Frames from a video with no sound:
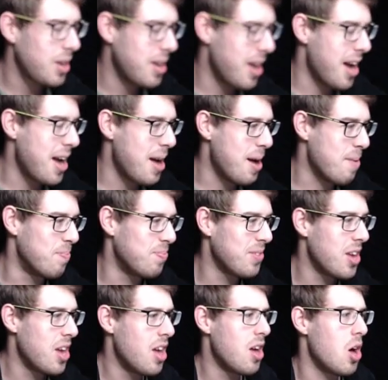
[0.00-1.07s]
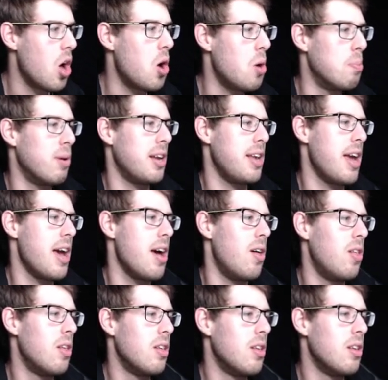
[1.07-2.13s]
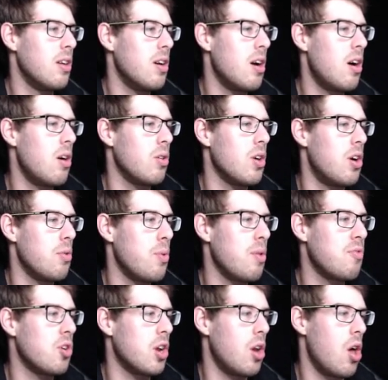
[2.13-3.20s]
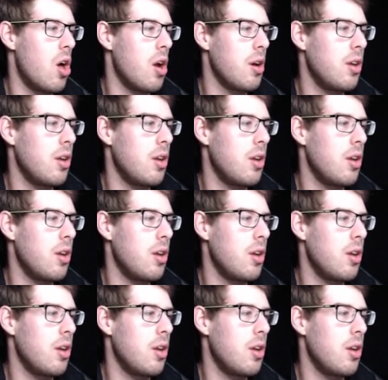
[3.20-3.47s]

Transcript: Oh, bloody hell. Oh, God, we've got a lot.